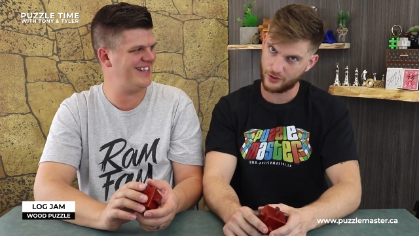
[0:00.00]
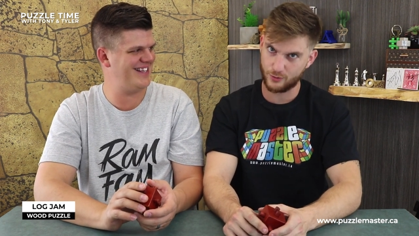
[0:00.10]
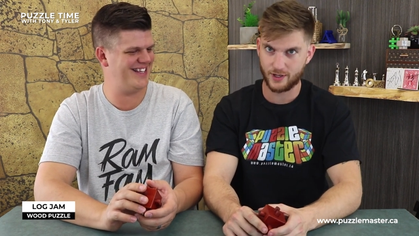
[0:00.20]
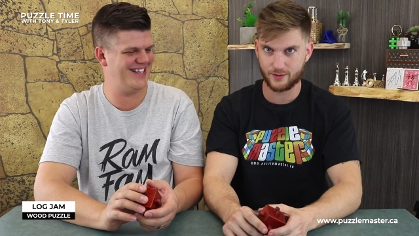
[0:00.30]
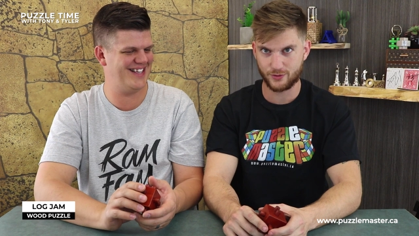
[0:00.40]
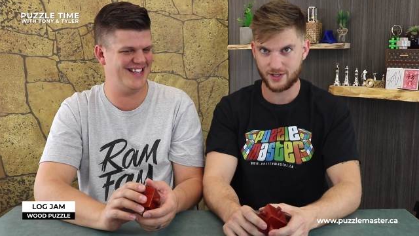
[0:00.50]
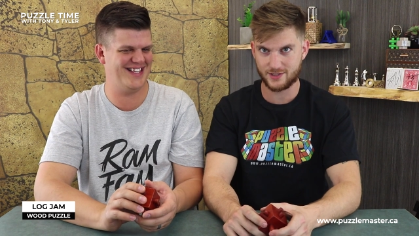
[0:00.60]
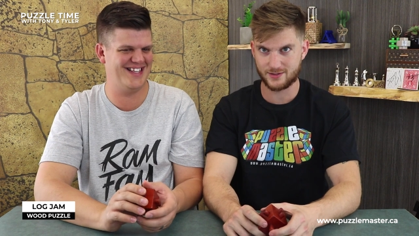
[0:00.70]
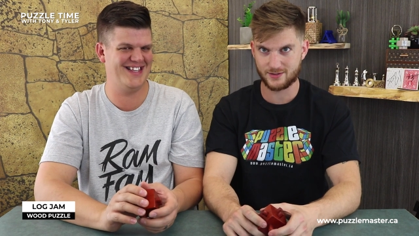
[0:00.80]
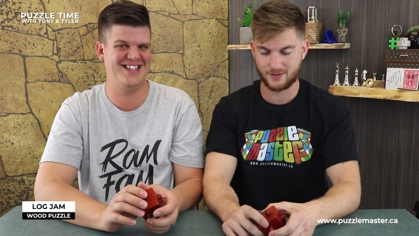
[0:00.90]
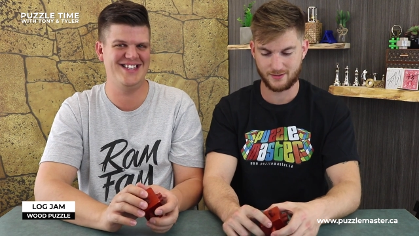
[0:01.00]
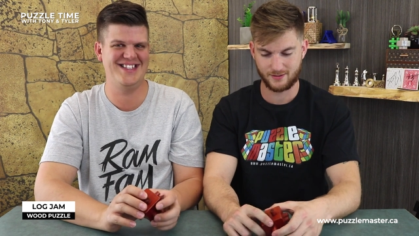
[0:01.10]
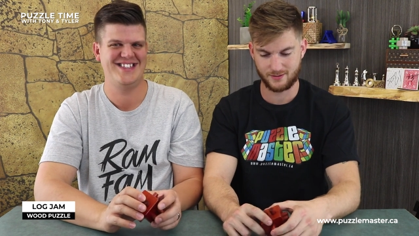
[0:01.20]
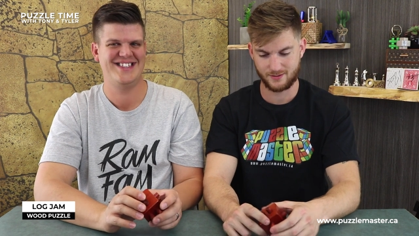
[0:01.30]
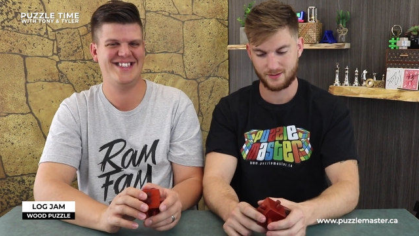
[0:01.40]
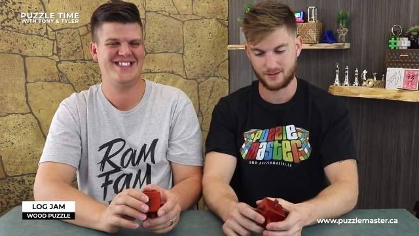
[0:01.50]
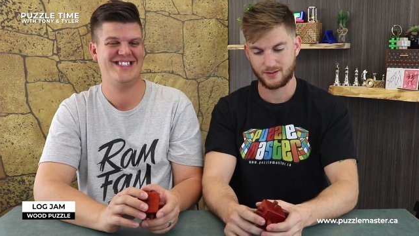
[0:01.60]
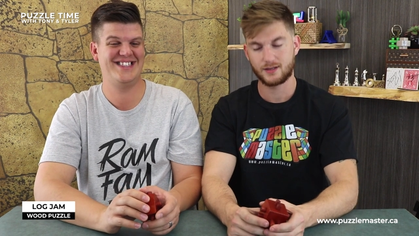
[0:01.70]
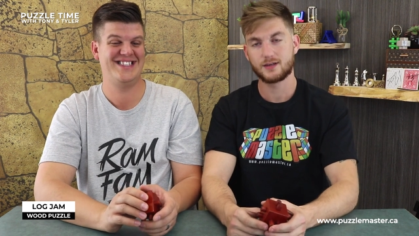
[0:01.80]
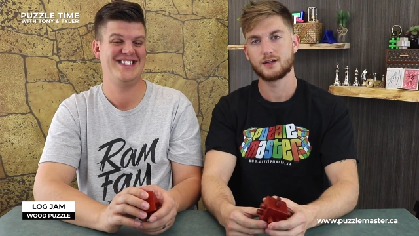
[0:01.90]
Speaker 1: Are you ready for this?
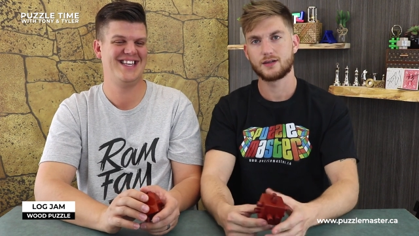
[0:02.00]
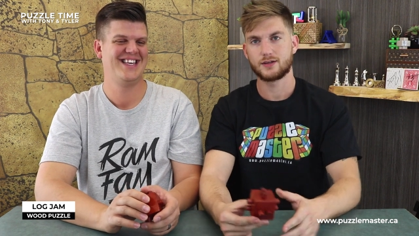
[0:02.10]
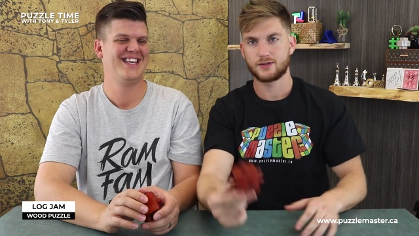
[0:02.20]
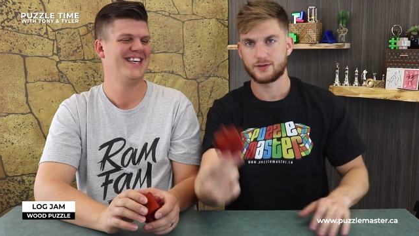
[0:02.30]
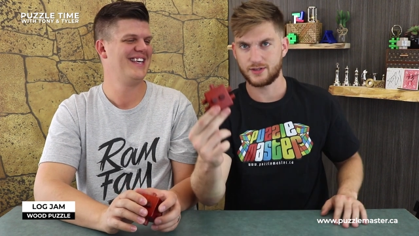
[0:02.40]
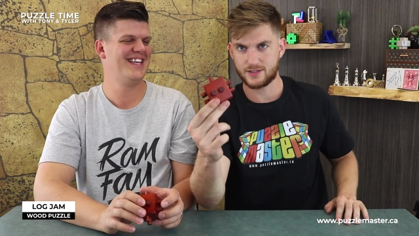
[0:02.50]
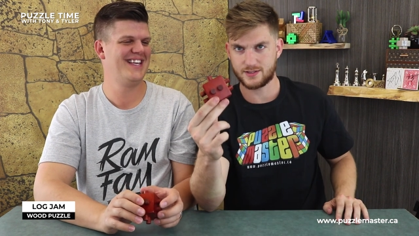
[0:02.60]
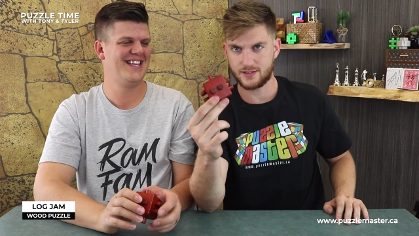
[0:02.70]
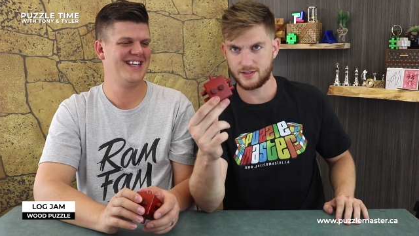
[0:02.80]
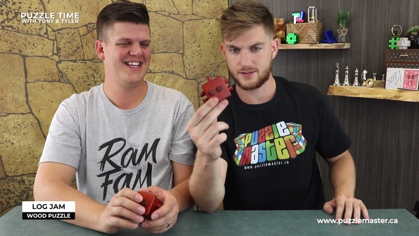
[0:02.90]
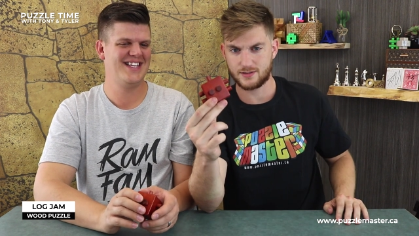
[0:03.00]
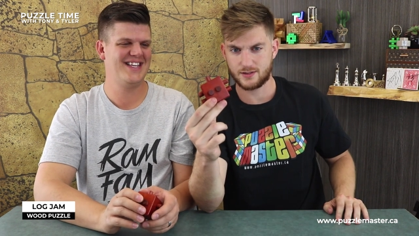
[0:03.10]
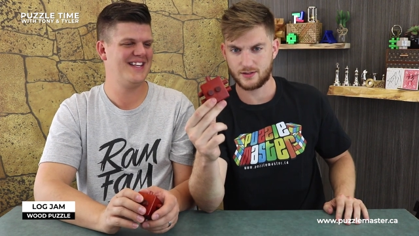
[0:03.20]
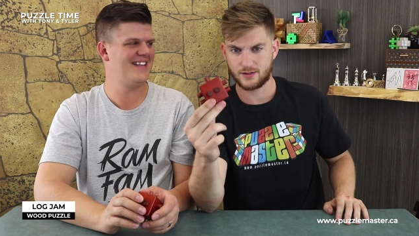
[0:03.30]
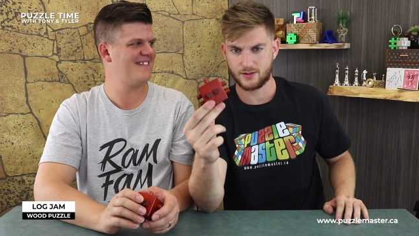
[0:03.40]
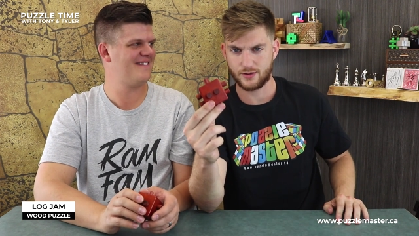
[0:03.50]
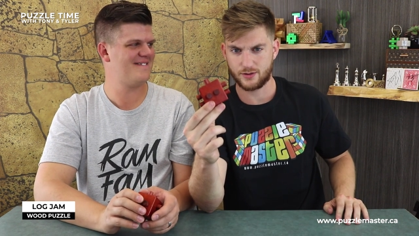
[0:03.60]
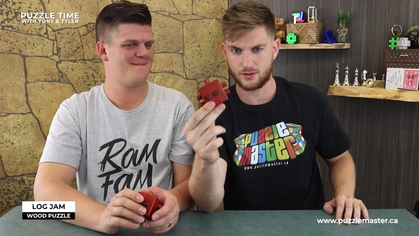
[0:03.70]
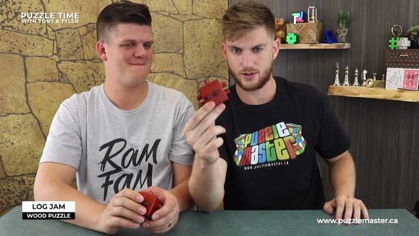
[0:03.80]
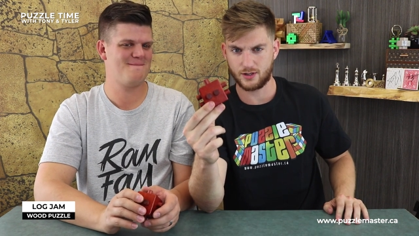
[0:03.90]
this is
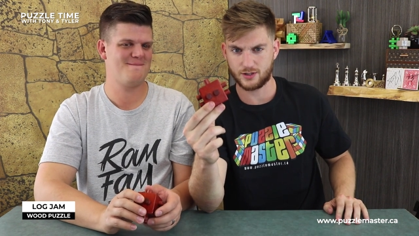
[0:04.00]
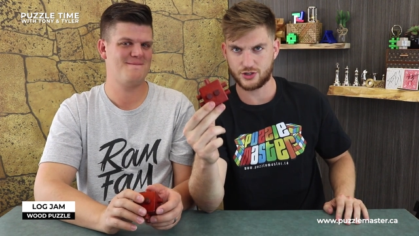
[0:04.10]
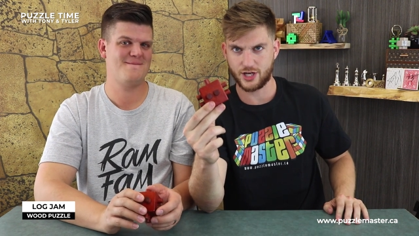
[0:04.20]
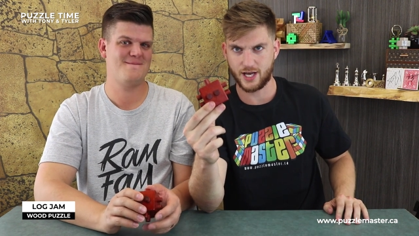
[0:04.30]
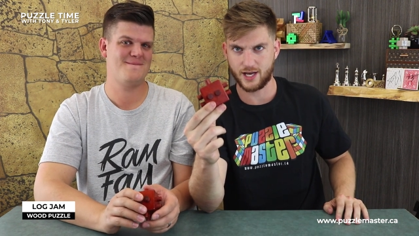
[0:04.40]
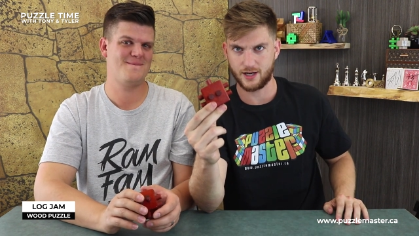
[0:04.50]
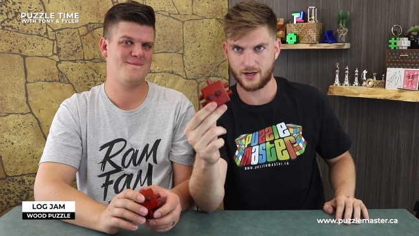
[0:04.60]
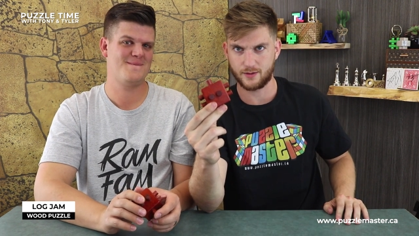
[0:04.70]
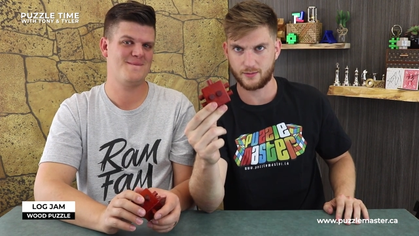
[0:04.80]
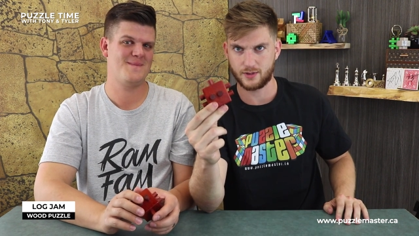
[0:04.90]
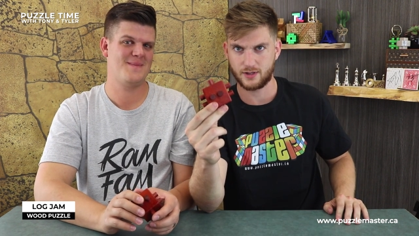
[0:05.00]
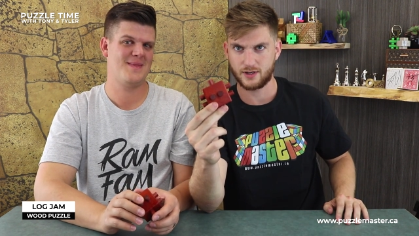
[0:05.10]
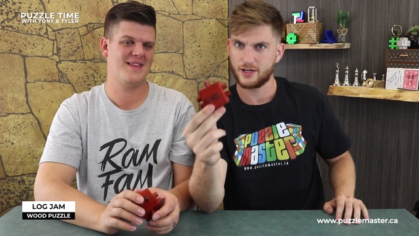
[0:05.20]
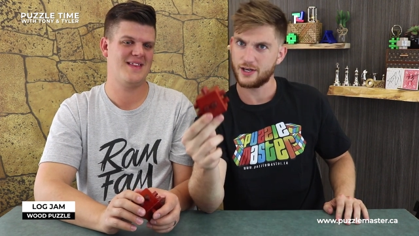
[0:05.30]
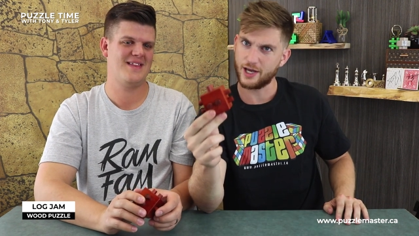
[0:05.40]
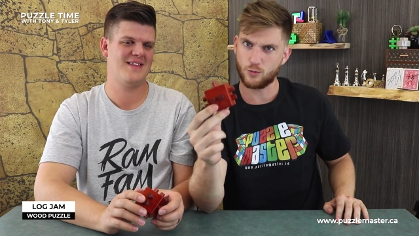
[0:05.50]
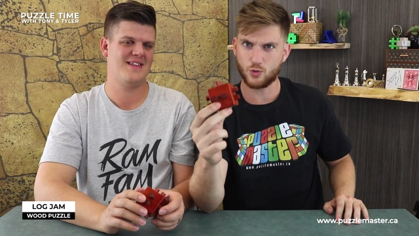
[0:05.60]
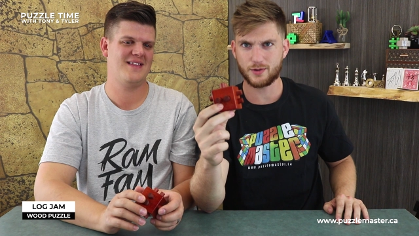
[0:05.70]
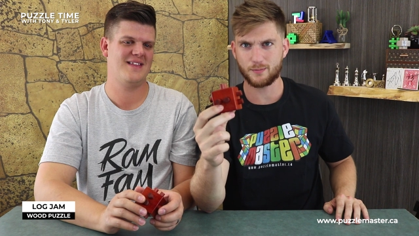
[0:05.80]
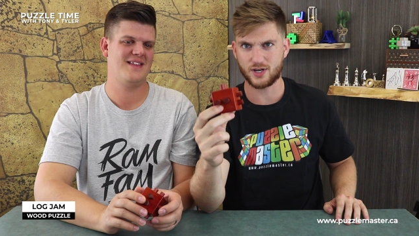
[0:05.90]
the log jam. A
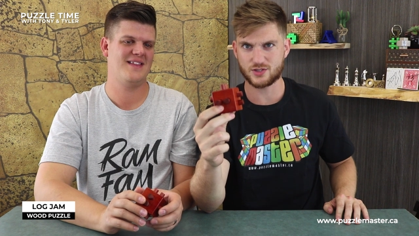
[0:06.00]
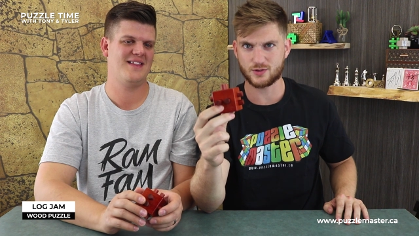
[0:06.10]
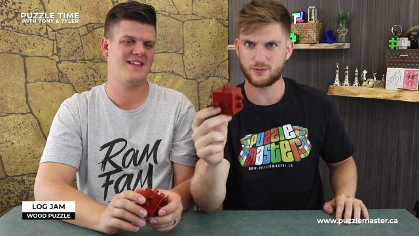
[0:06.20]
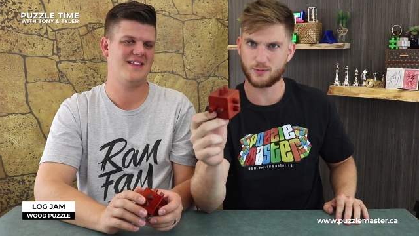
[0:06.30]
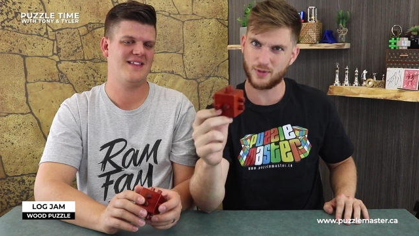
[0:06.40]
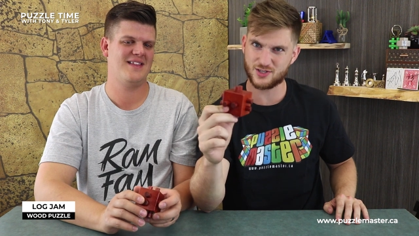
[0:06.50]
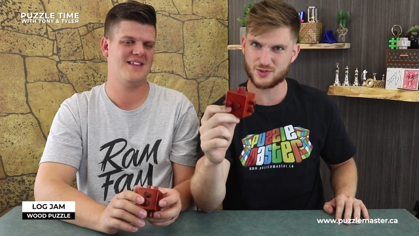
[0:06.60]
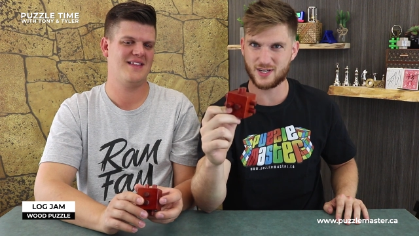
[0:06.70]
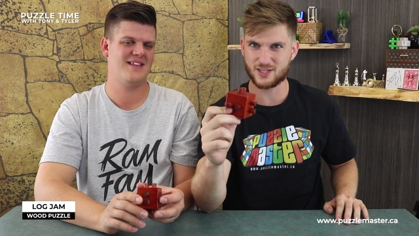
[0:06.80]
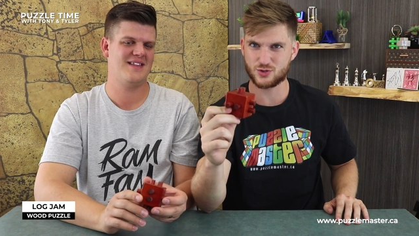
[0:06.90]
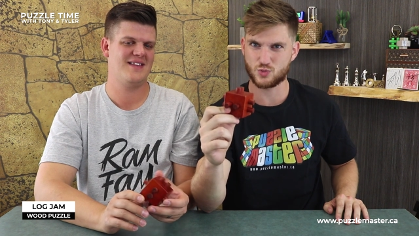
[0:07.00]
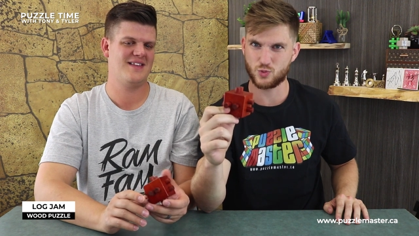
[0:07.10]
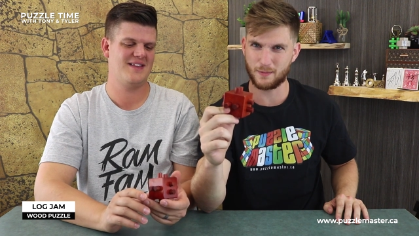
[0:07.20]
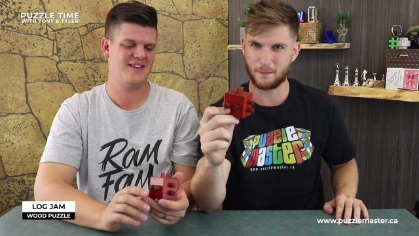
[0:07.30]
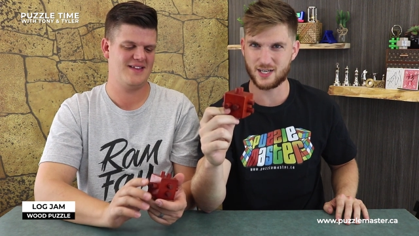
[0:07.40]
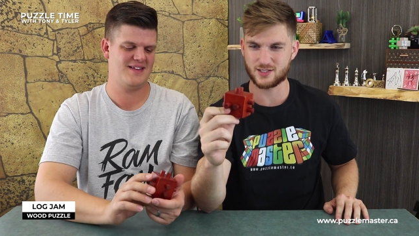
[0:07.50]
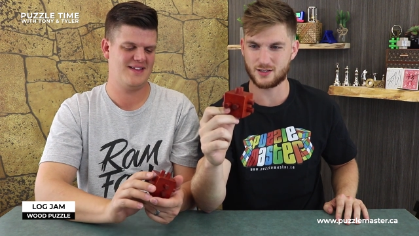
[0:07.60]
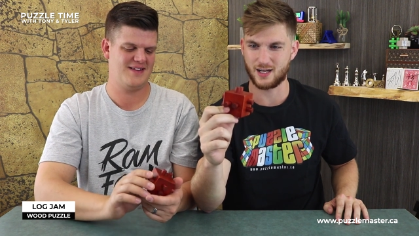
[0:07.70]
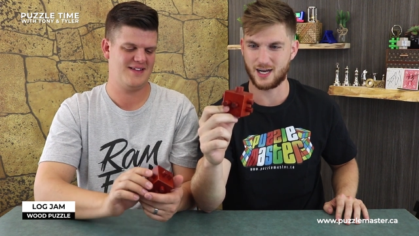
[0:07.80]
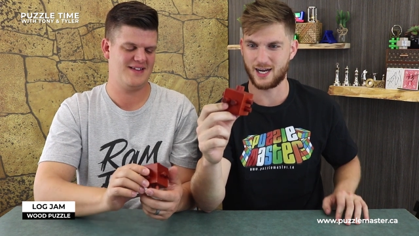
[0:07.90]
wooden puzzle from Puzzle Master's Wooden
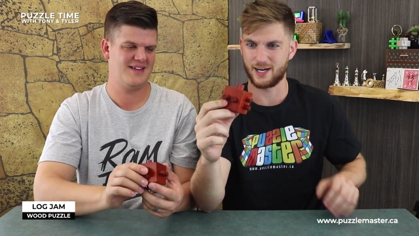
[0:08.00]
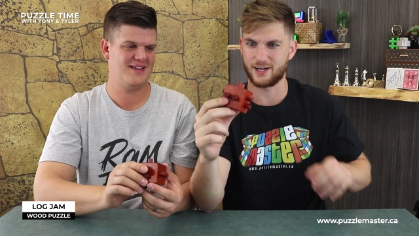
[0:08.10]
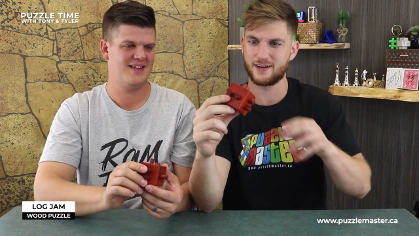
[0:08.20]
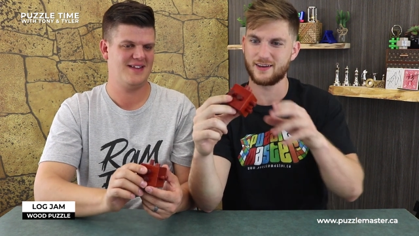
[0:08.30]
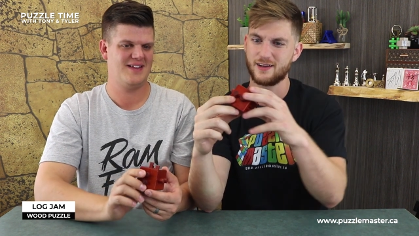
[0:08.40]
Puzzle line.